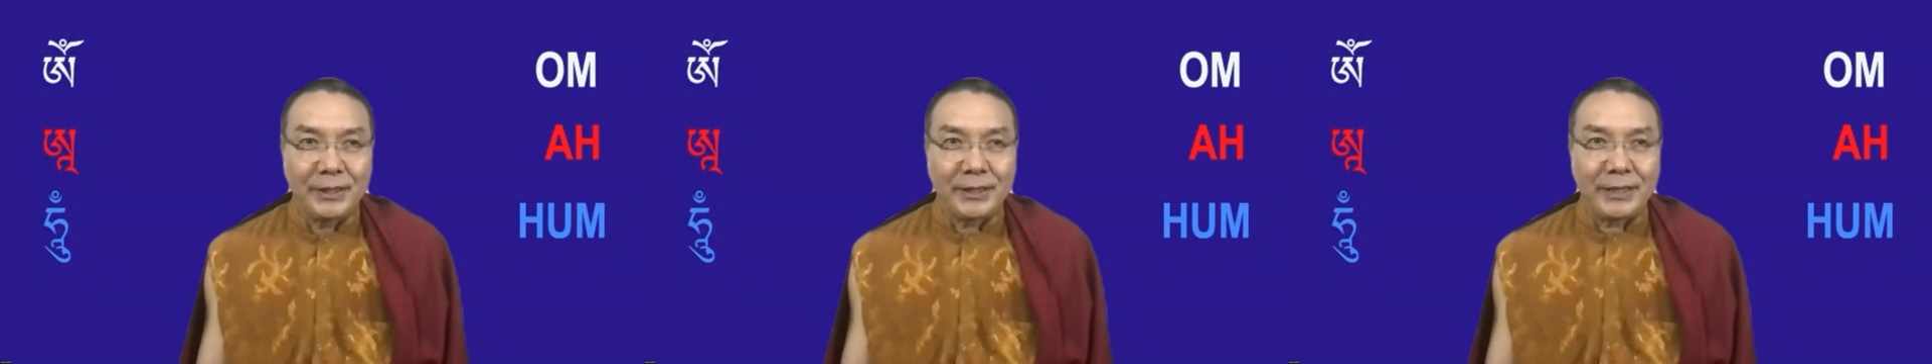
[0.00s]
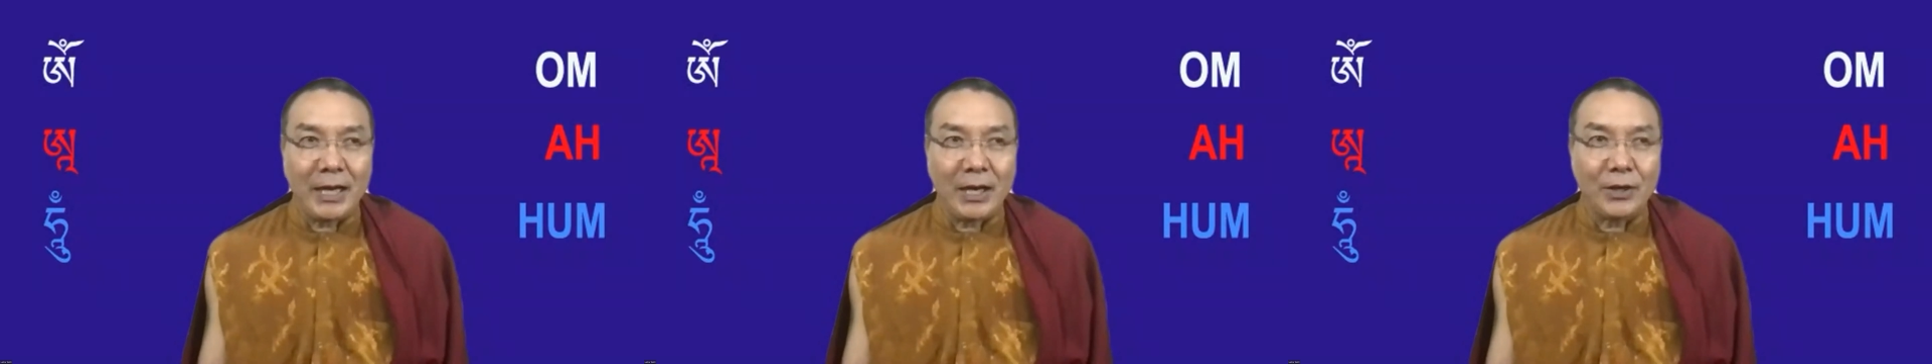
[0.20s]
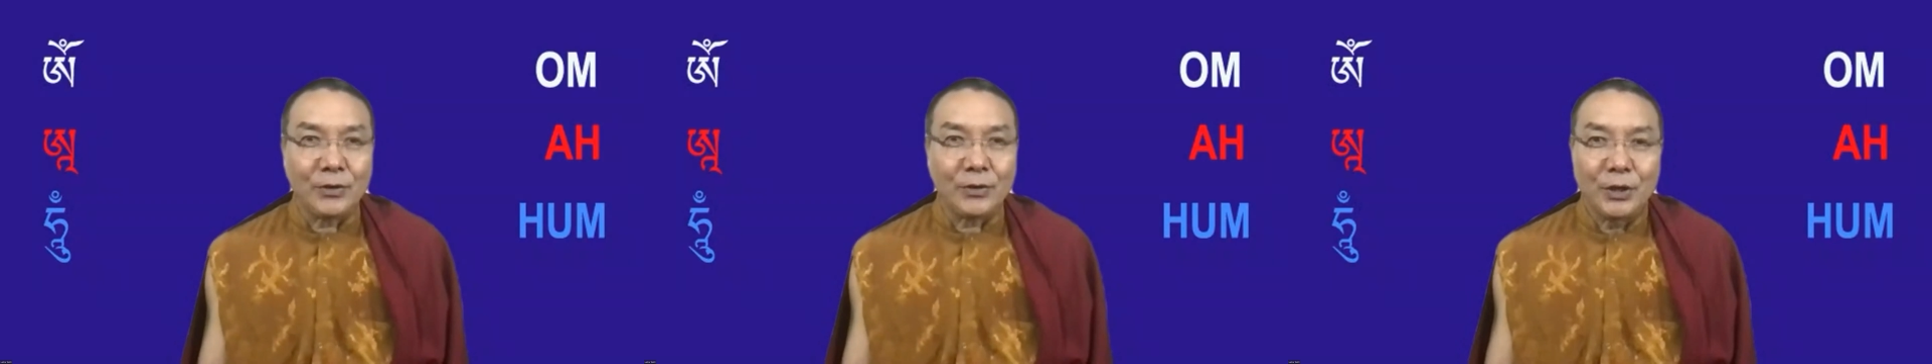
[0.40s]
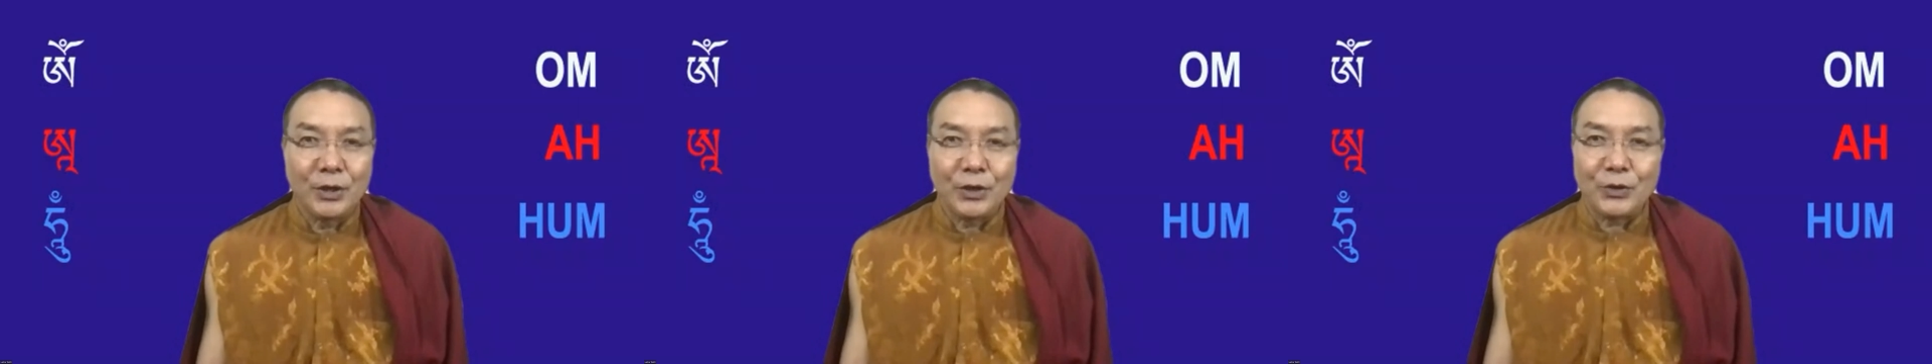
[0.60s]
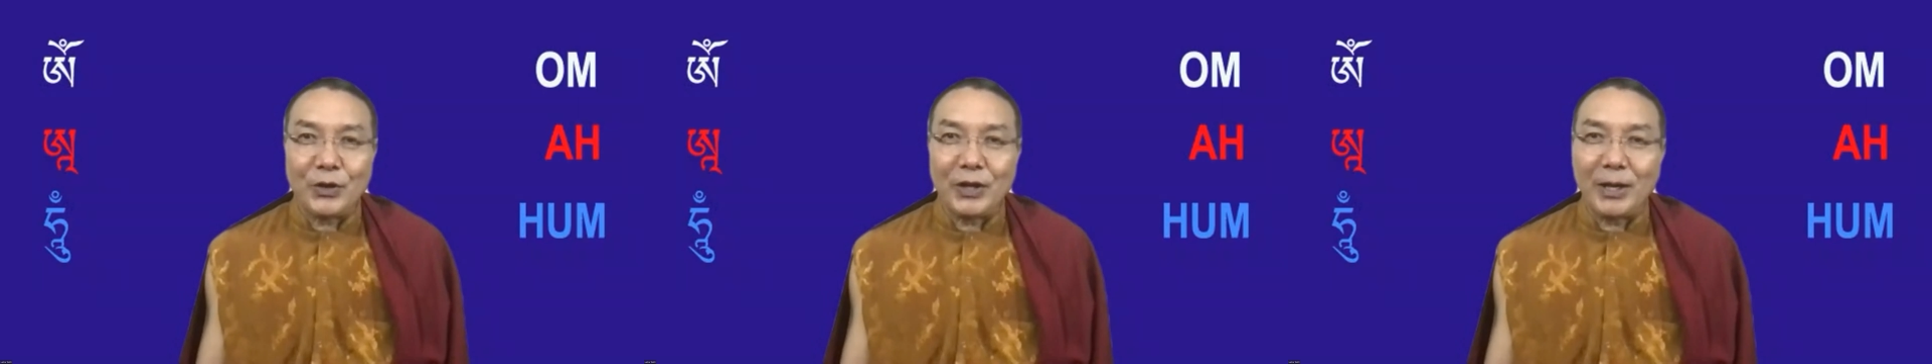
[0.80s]
Now
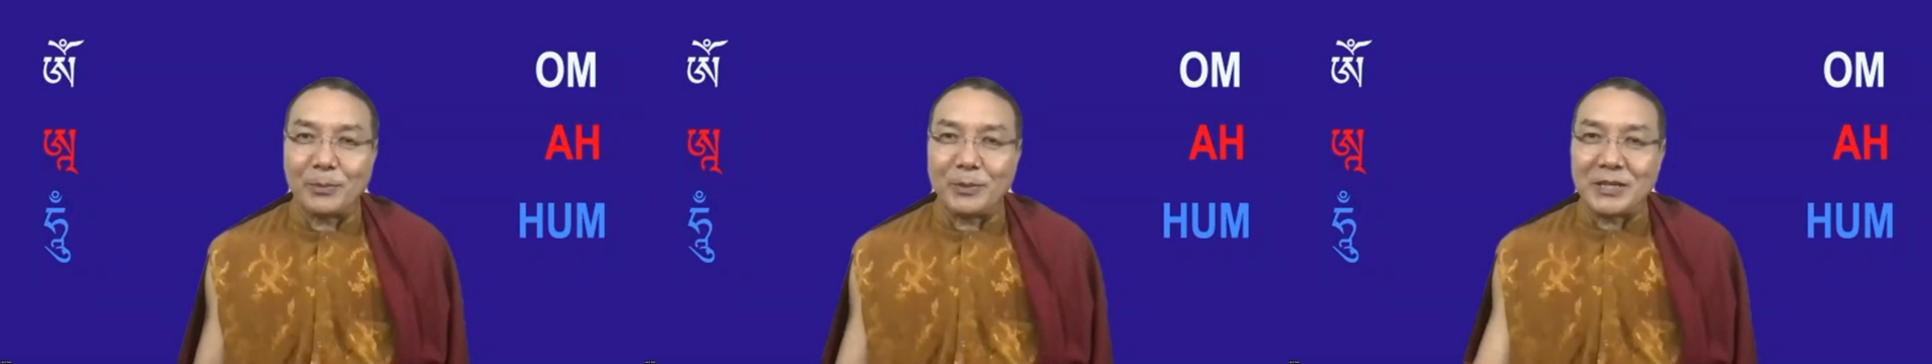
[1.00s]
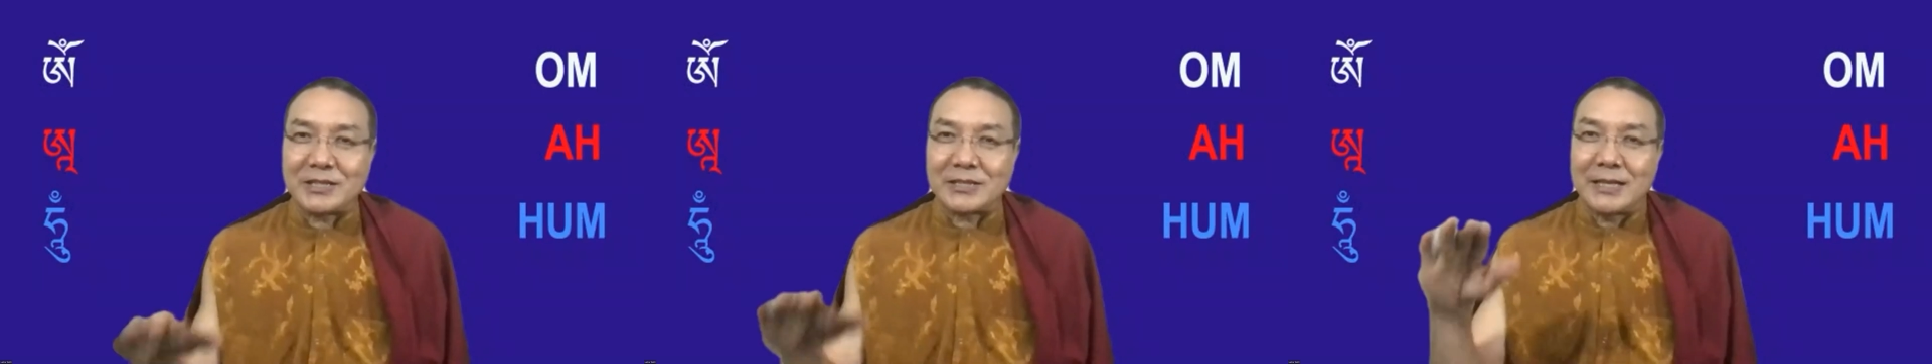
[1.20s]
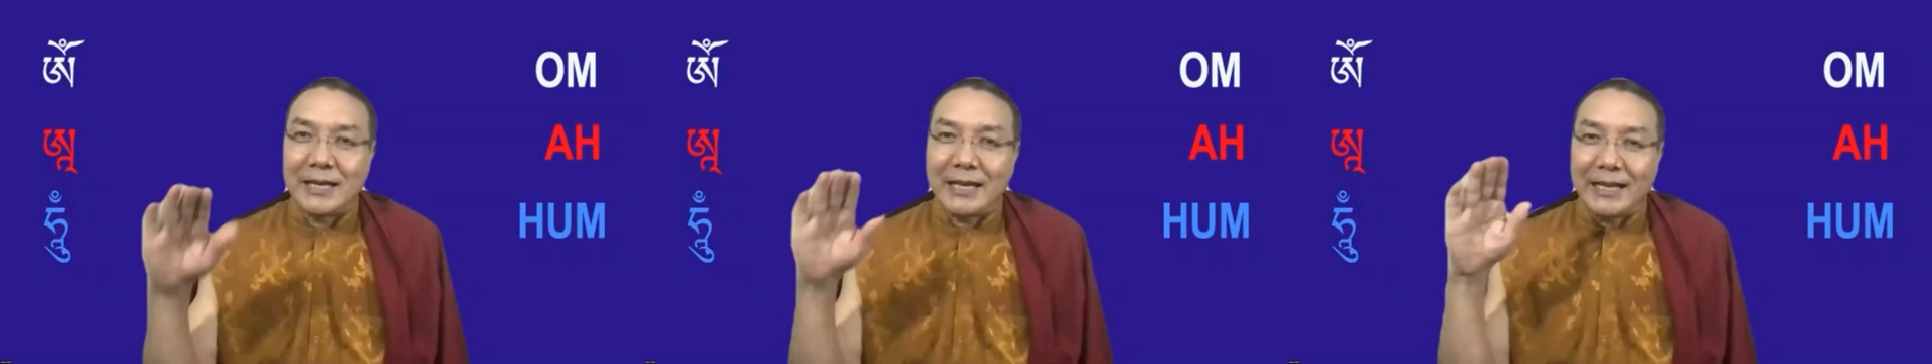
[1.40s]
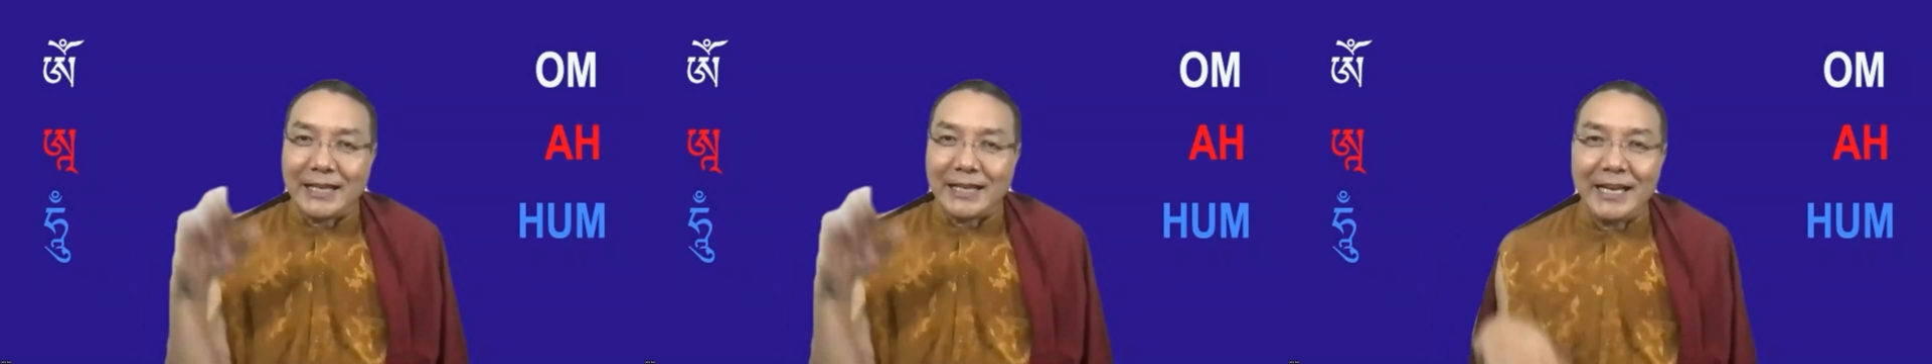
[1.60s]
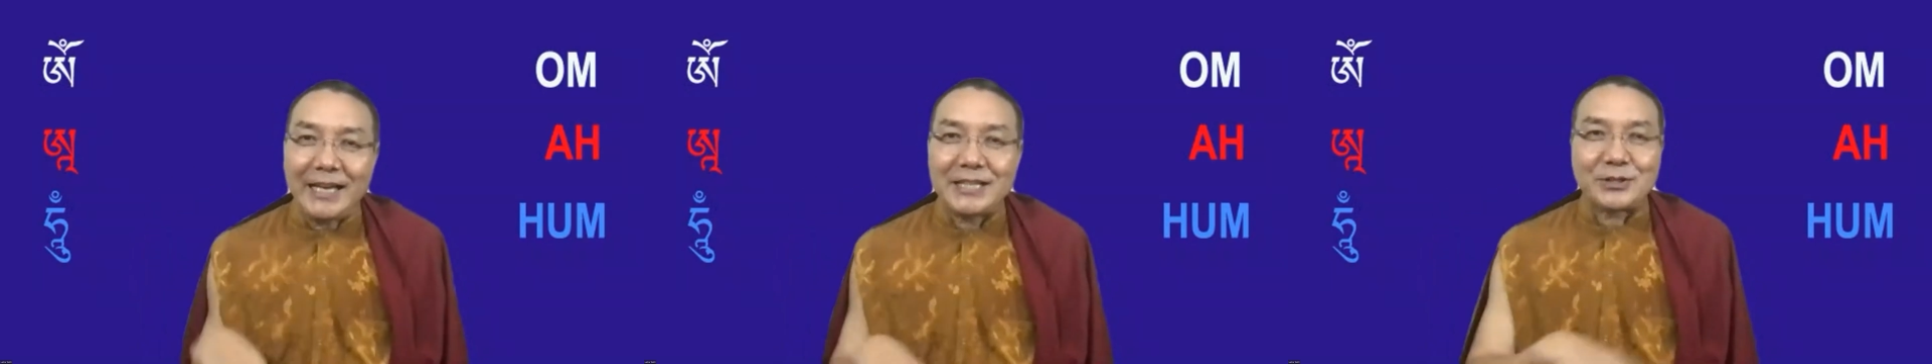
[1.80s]
you have this
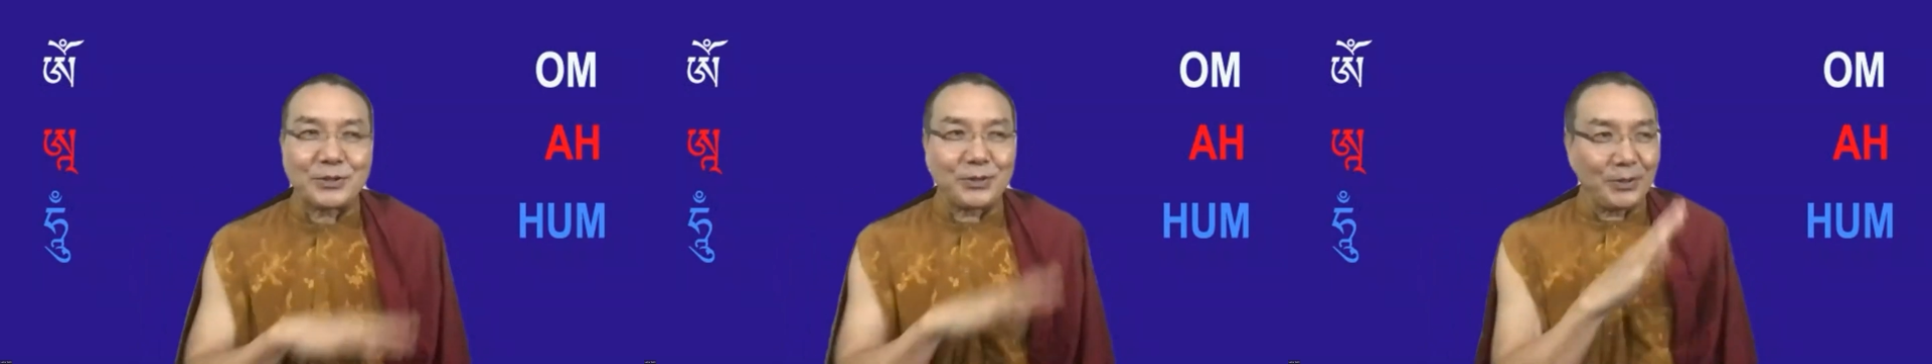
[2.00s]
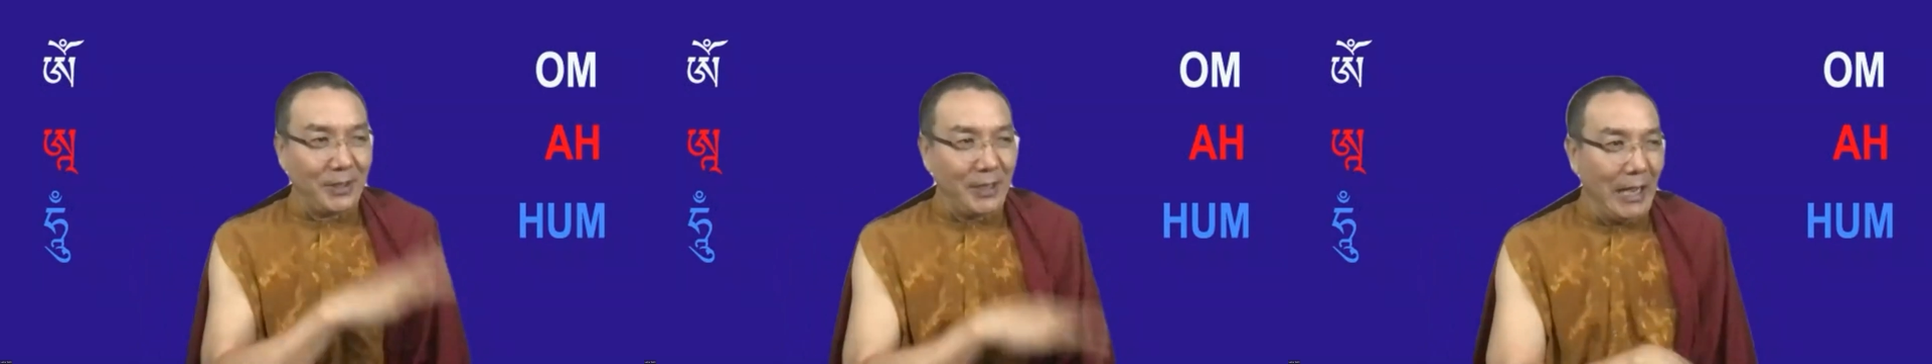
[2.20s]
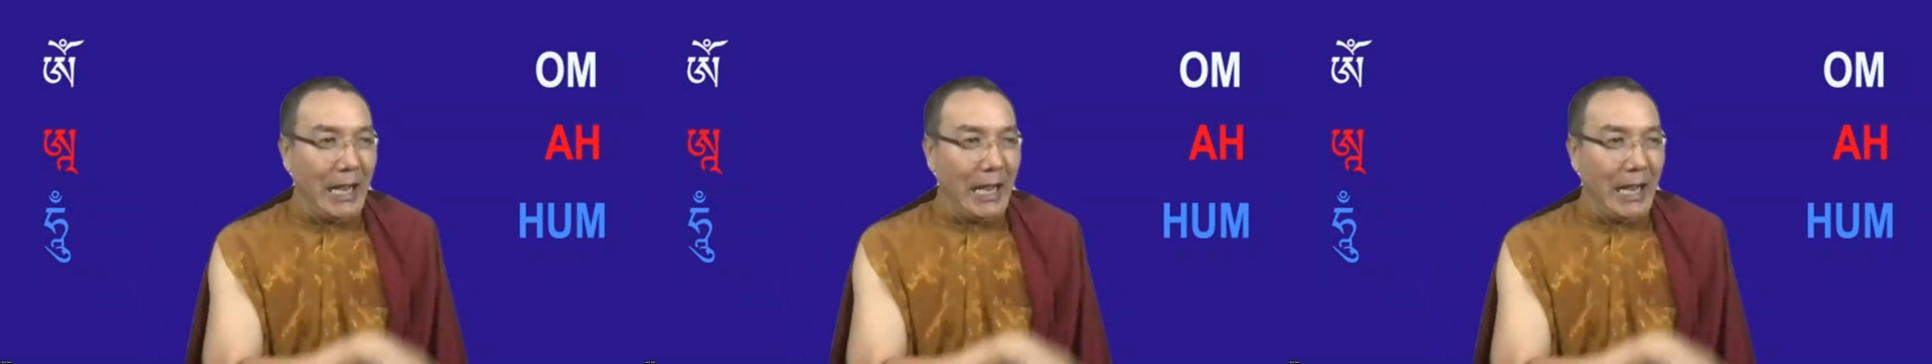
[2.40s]
less